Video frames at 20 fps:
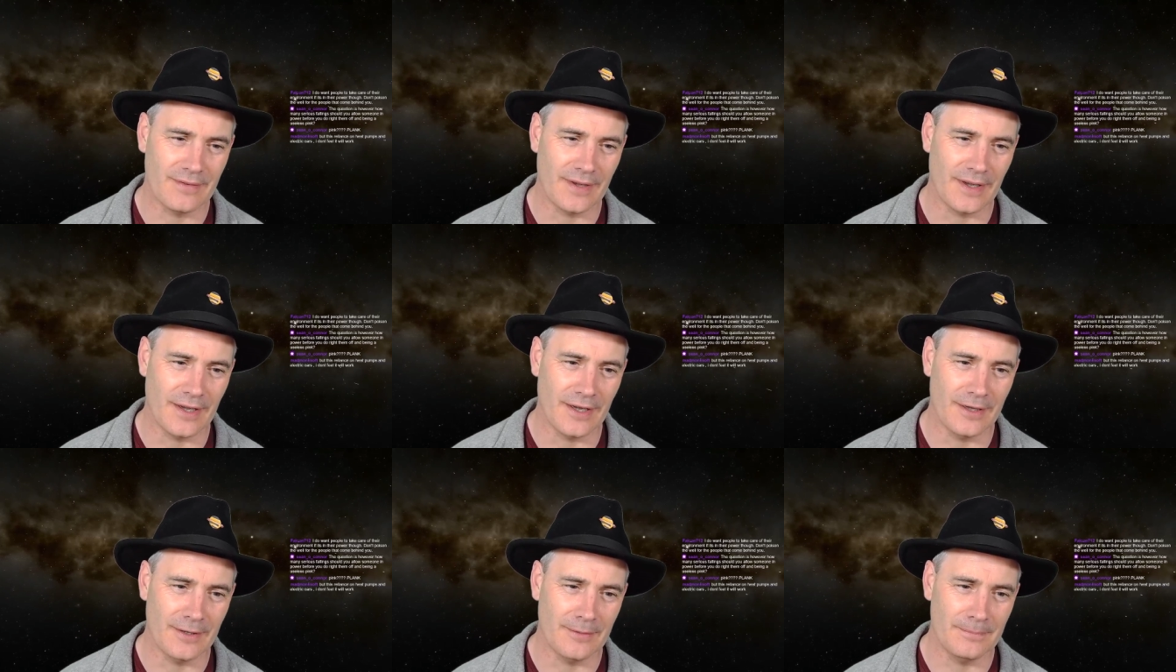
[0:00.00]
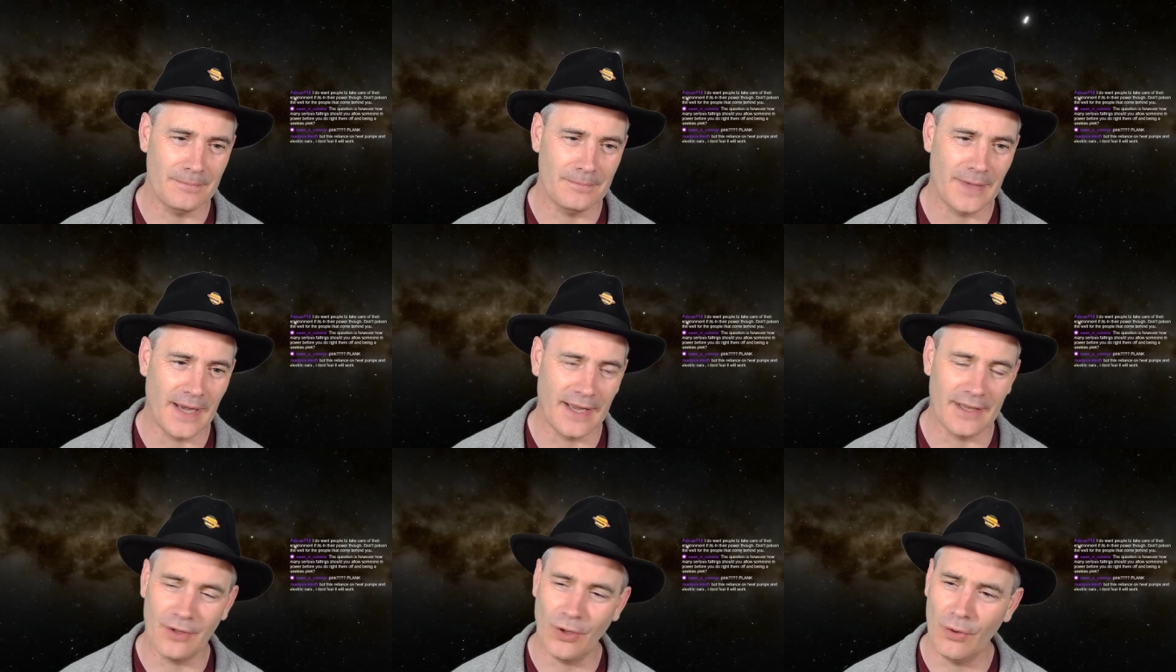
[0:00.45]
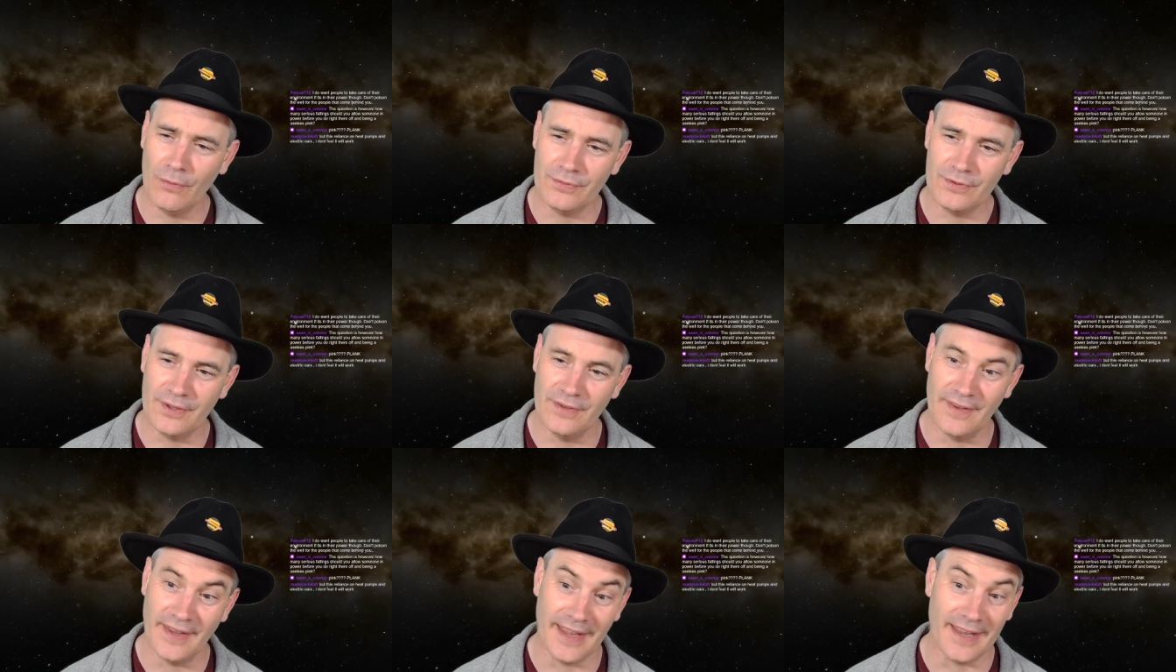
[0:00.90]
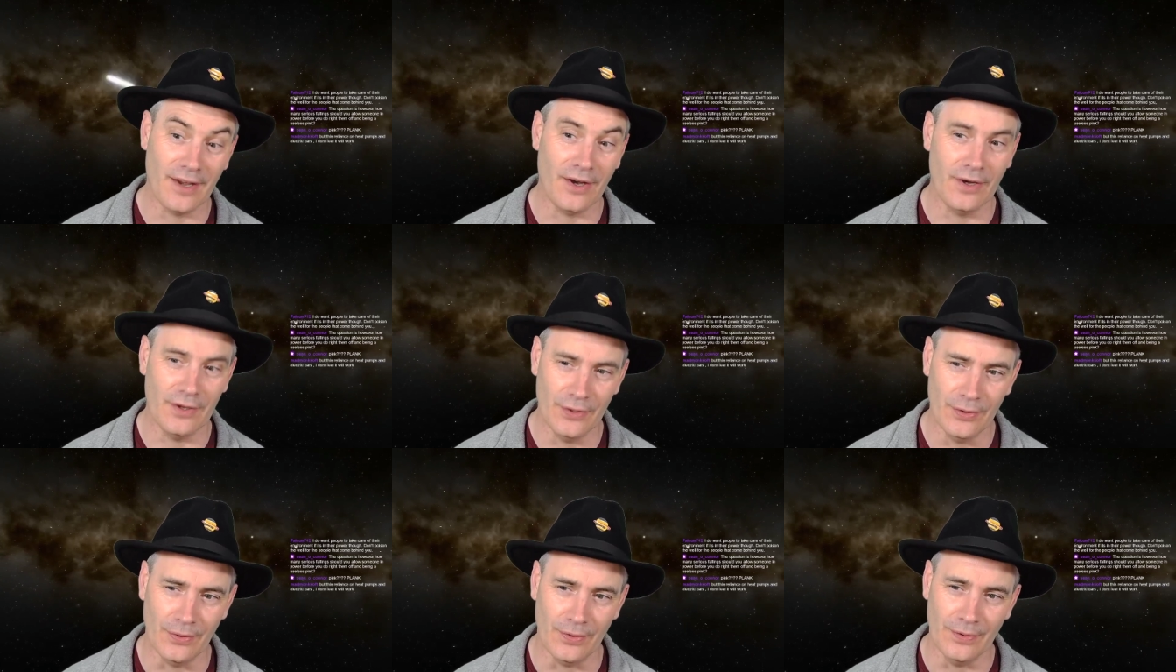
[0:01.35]
And often they
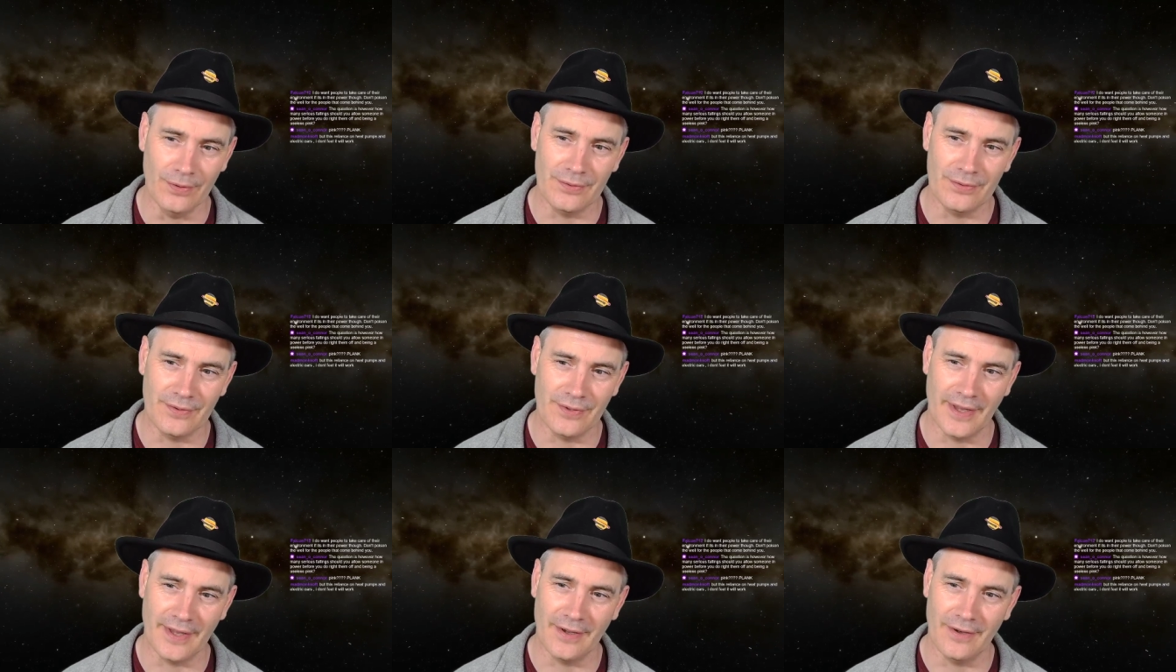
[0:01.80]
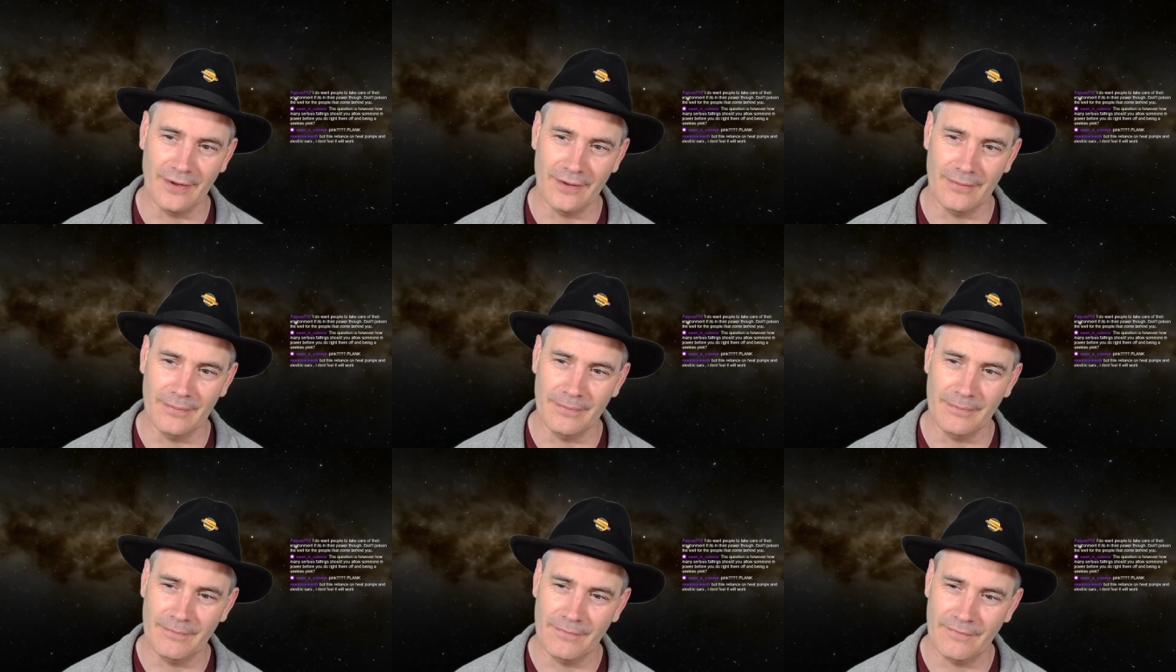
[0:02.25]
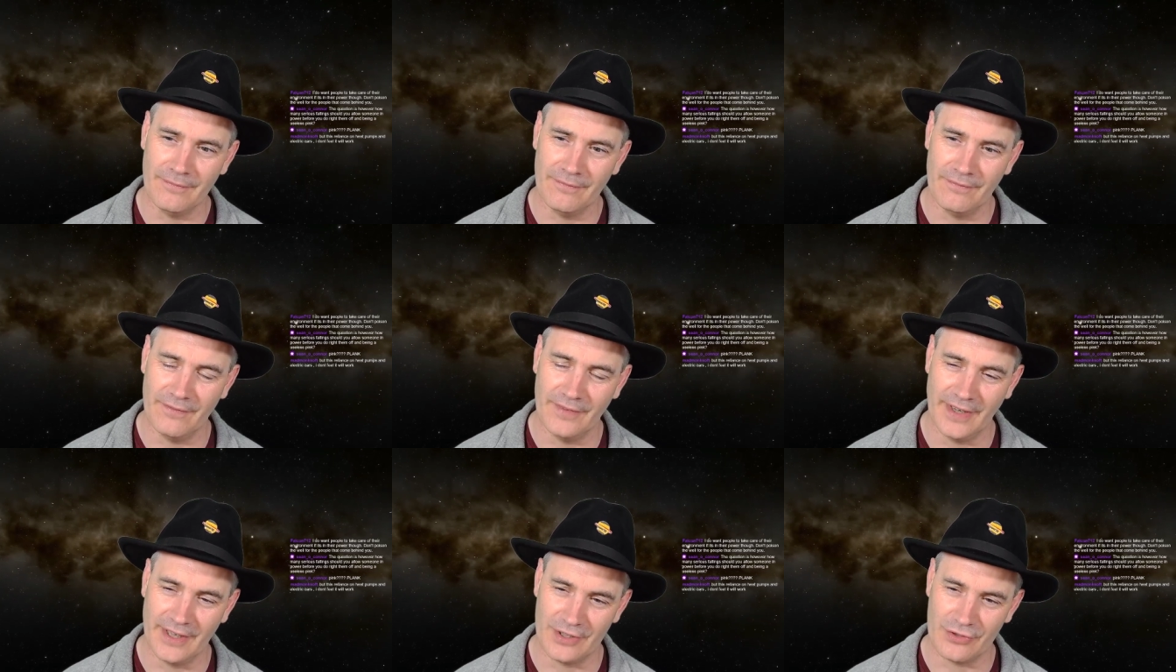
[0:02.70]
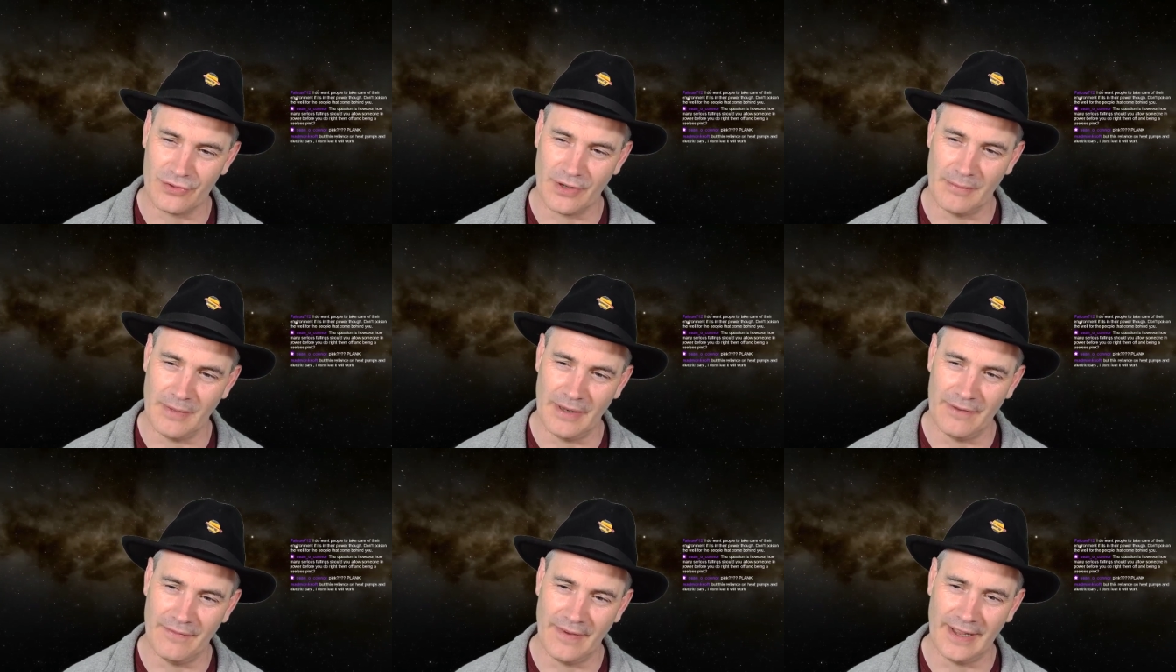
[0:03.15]
are not. They are
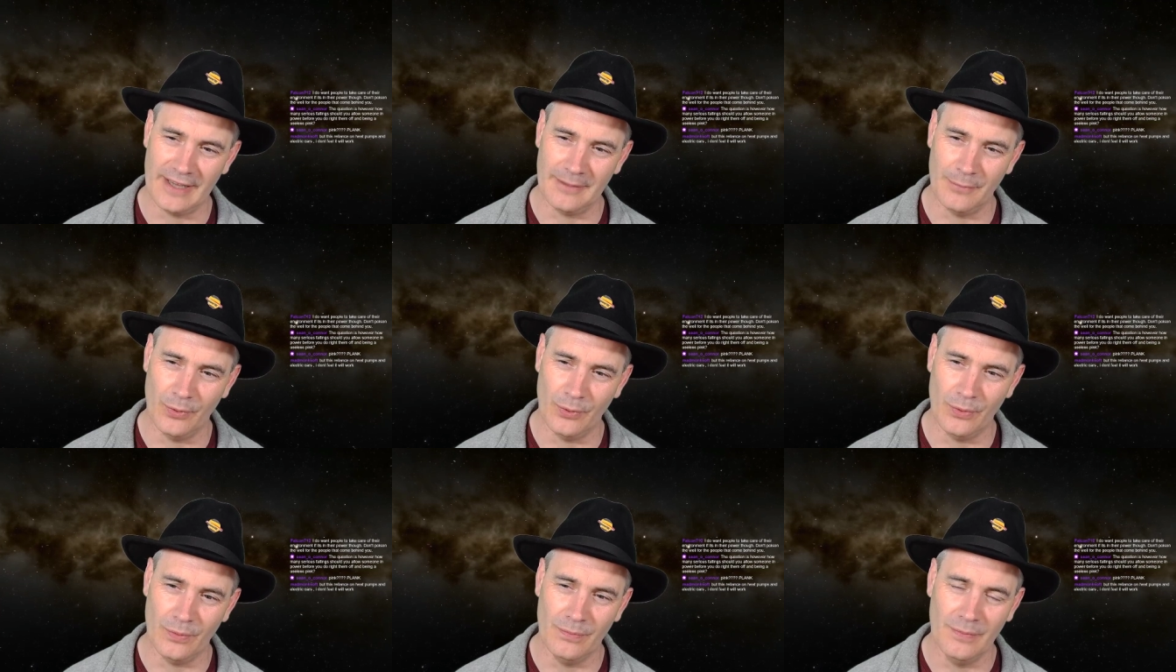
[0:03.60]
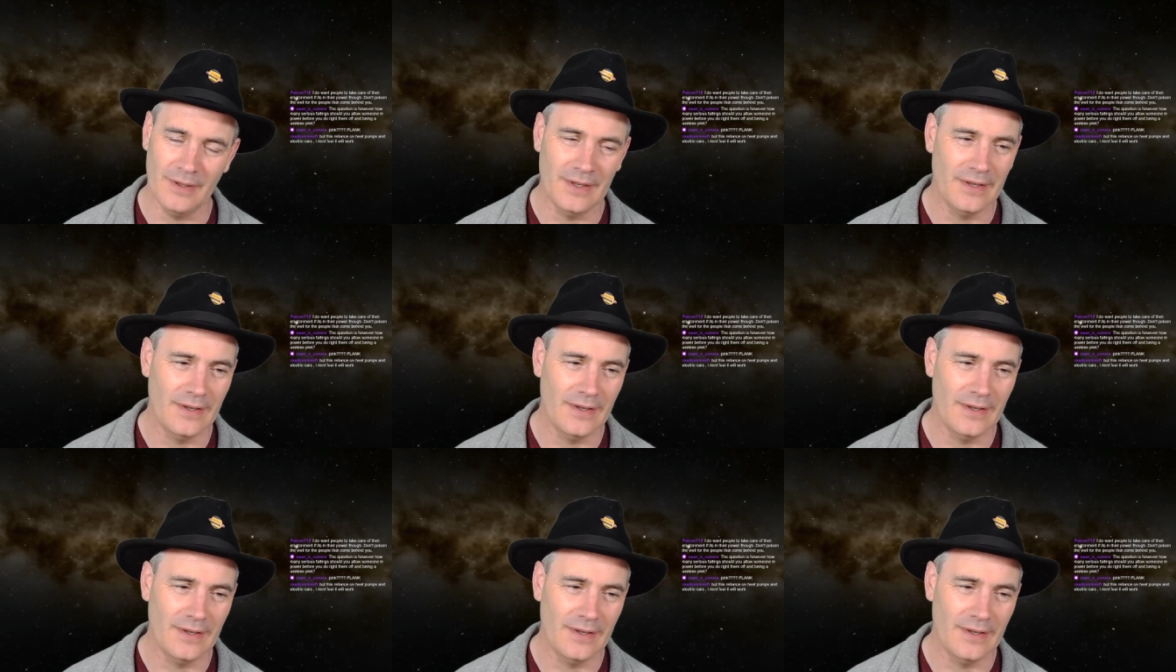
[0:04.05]
extremely fallible,